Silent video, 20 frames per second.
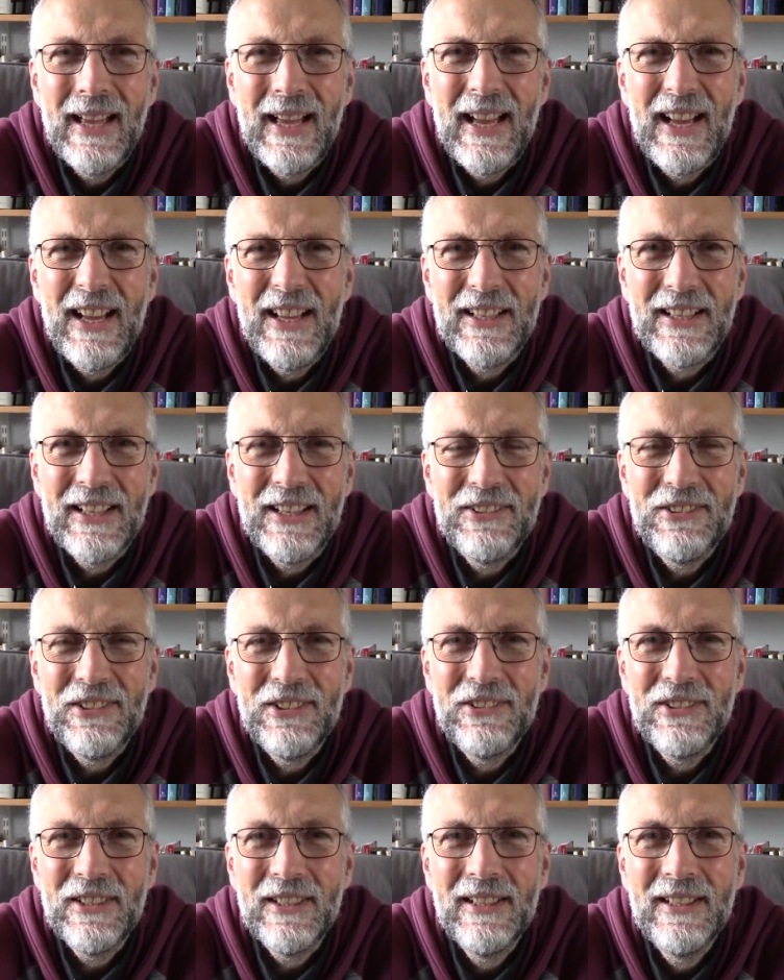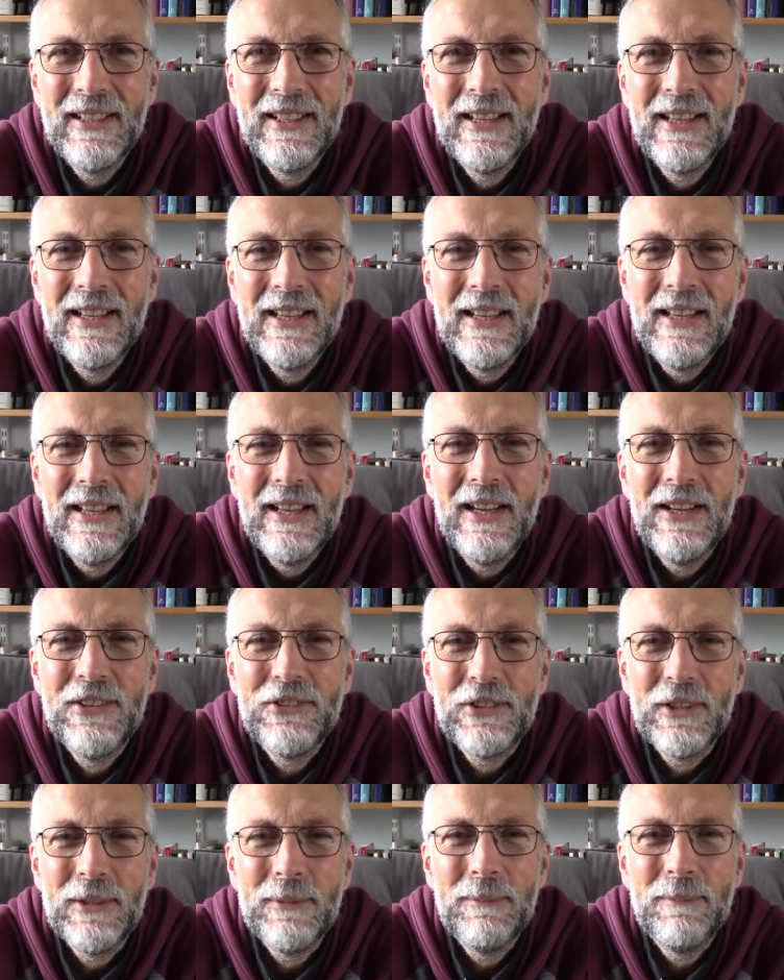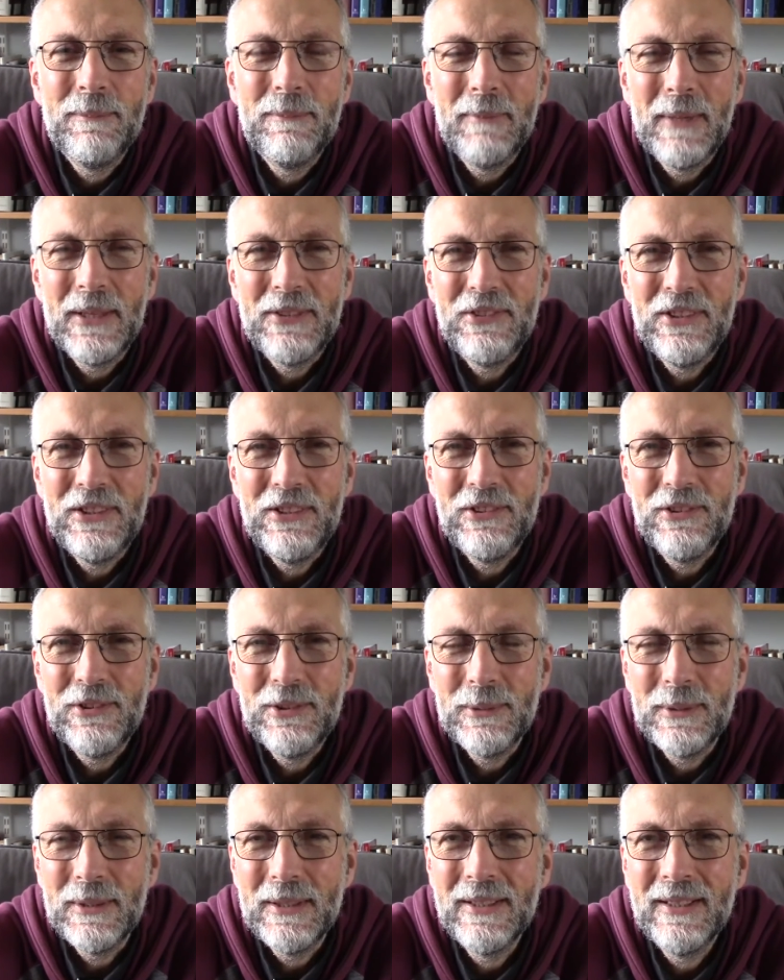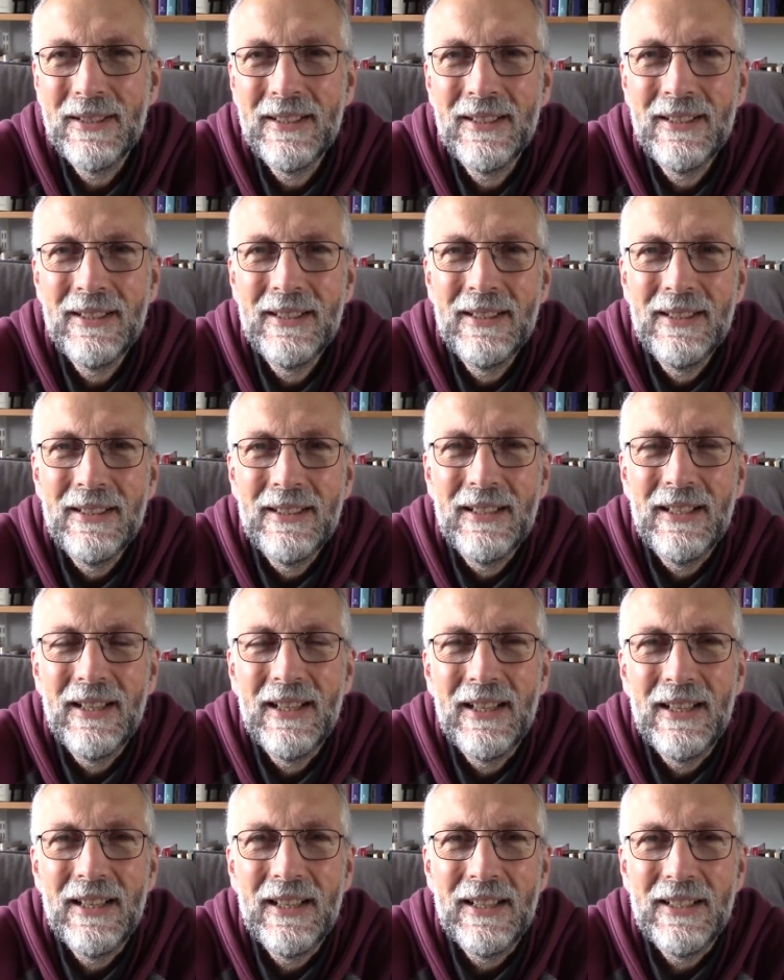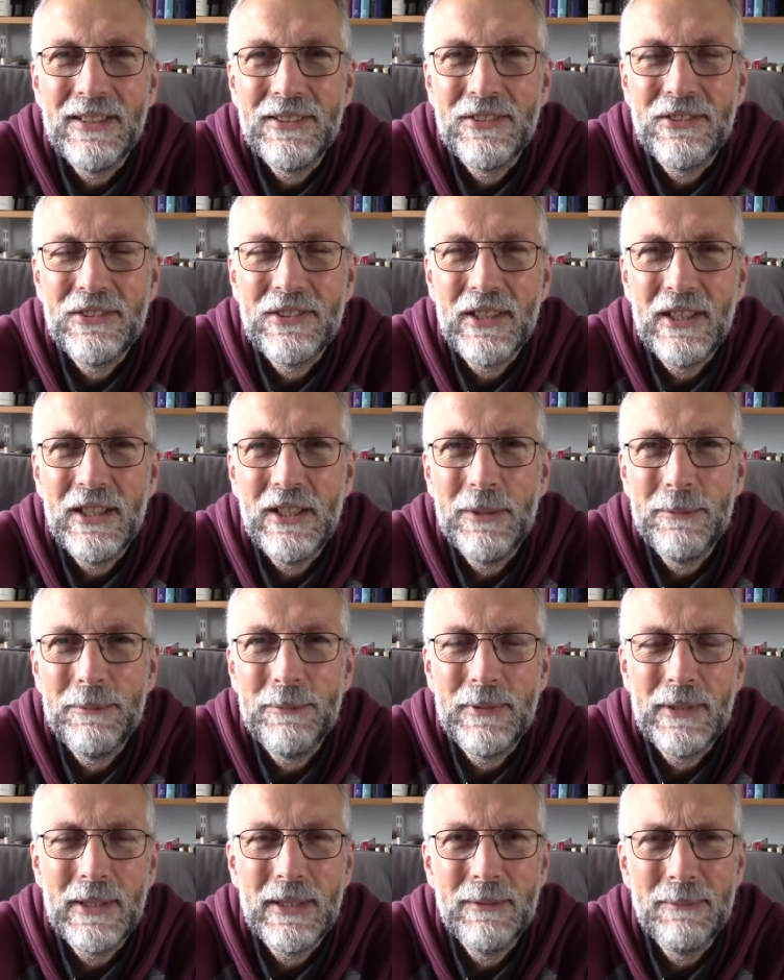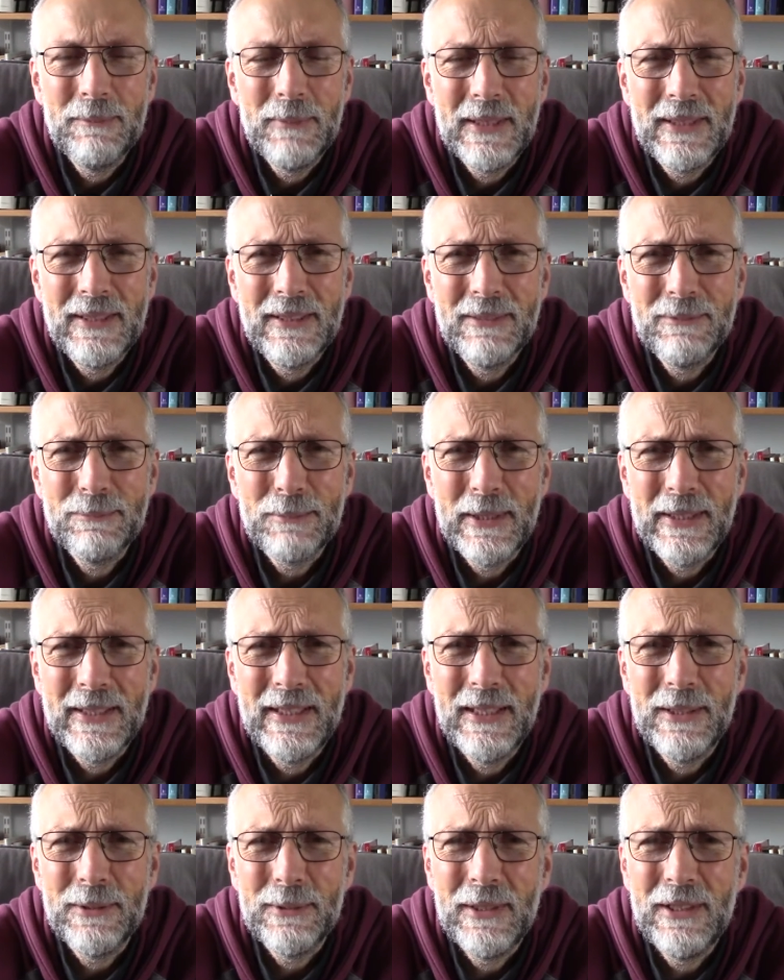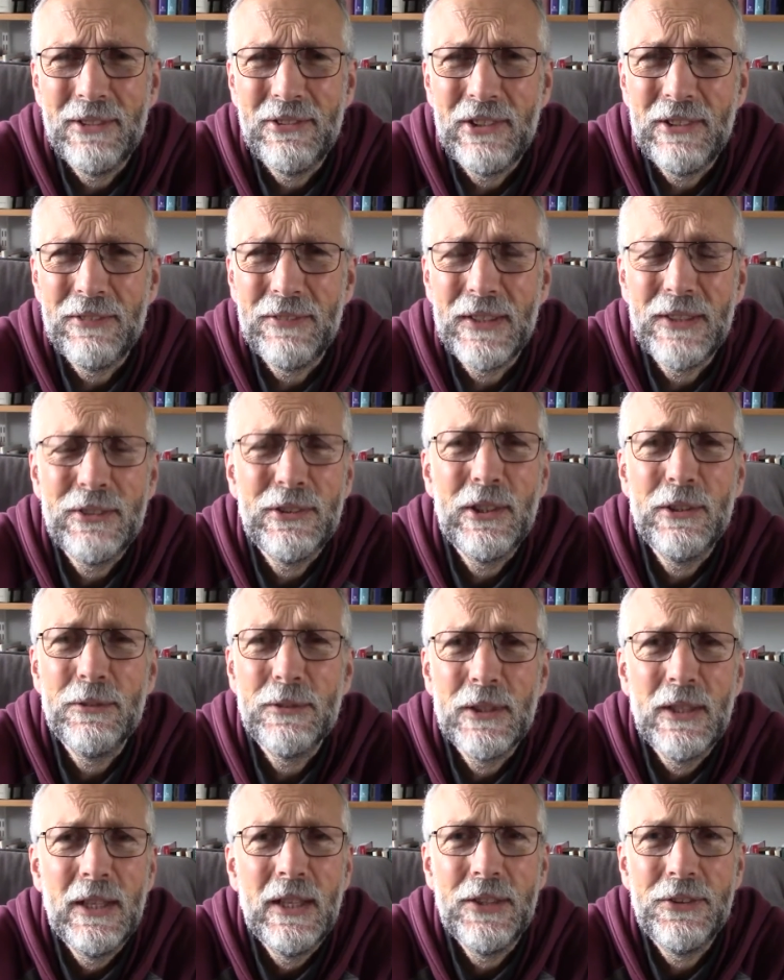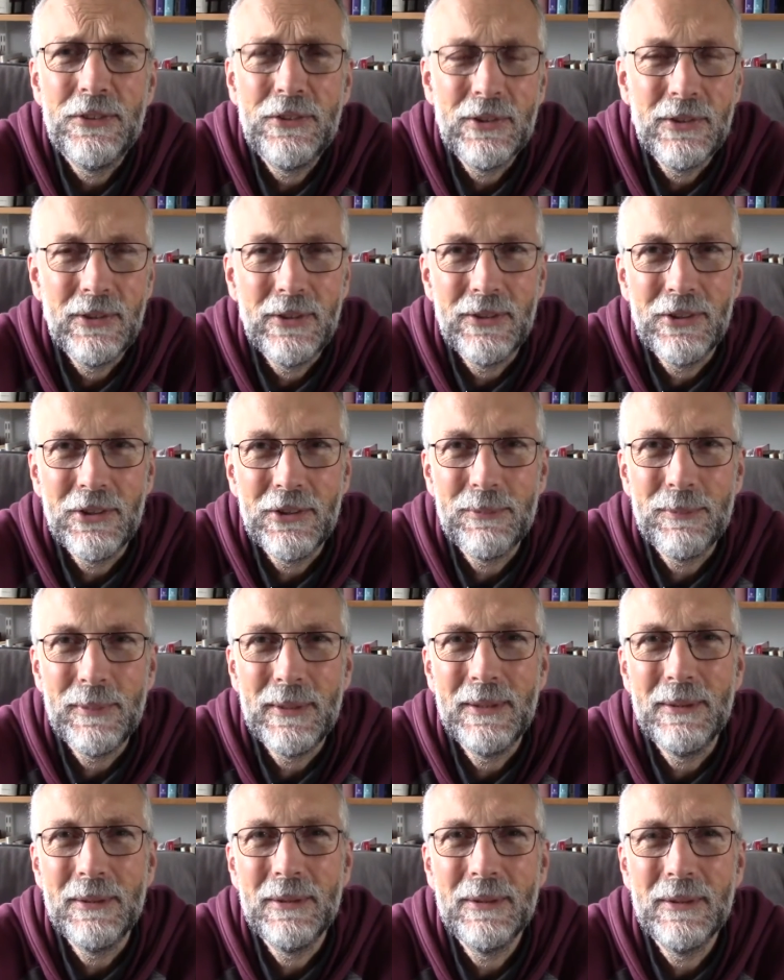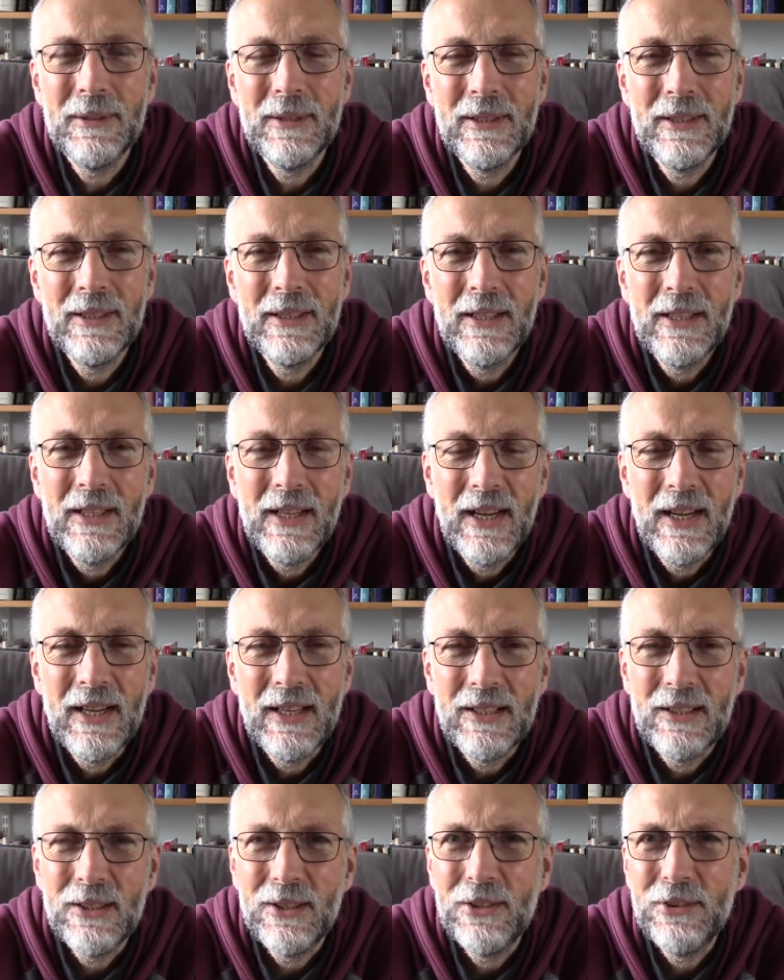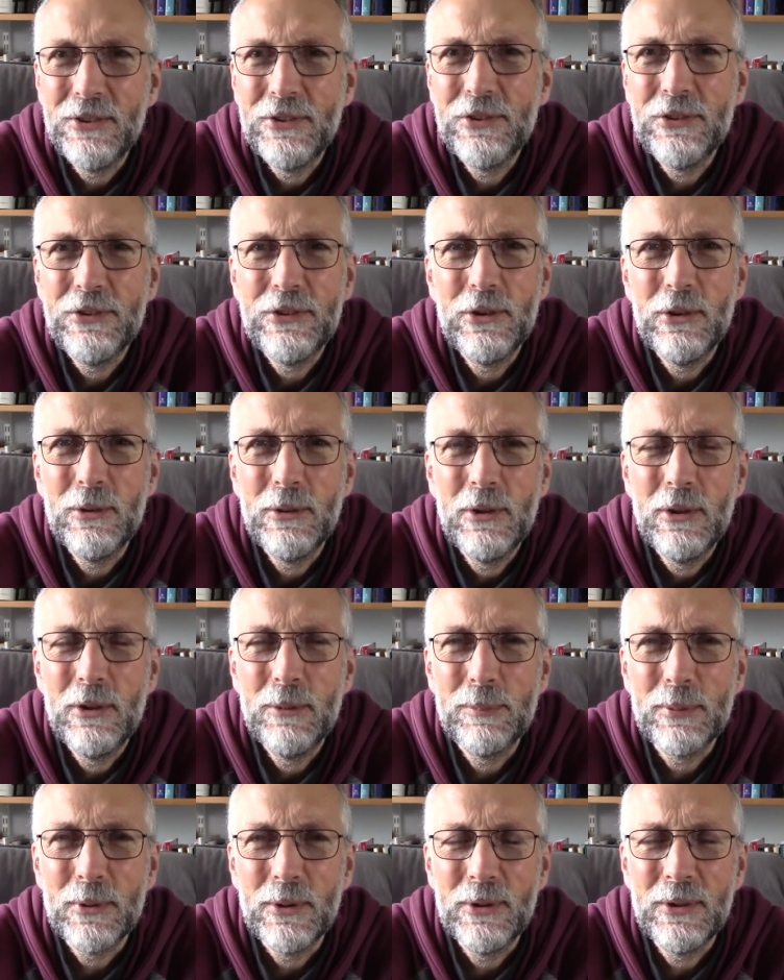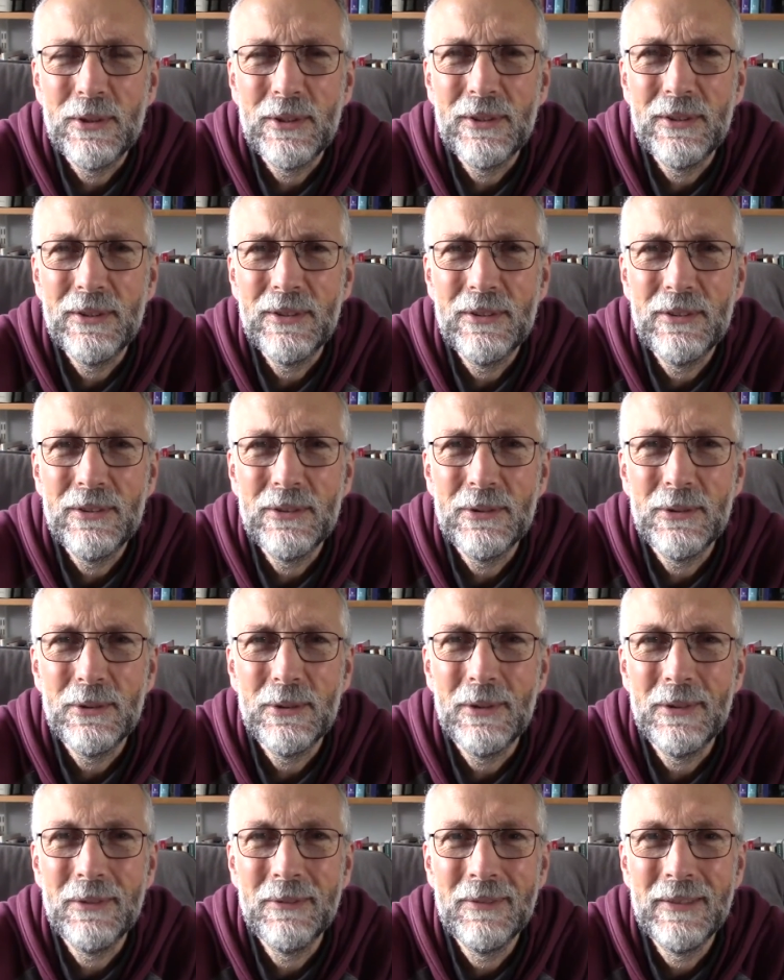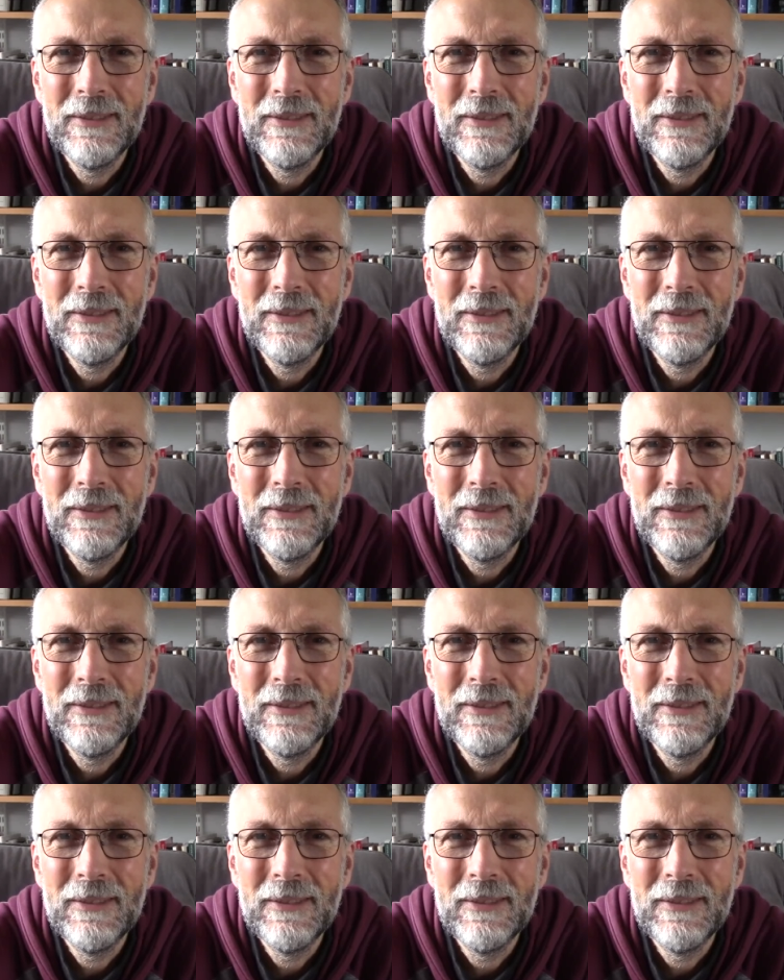I guess as a message to a child breaking into a hissy fit over a toy that's been lost or broken, or